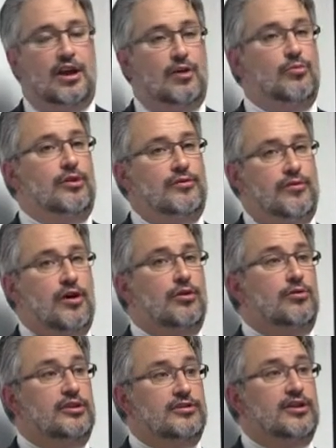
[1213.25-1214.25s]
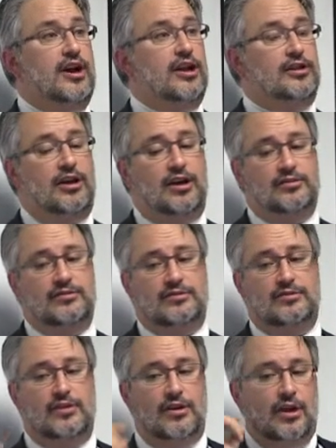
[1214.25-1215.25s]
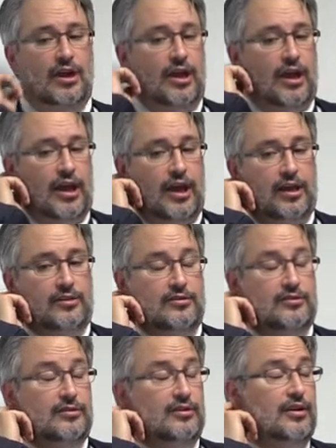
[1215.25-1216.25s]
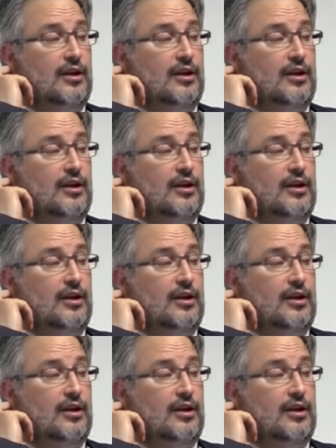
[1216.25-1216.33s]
and we follow these guidelines. And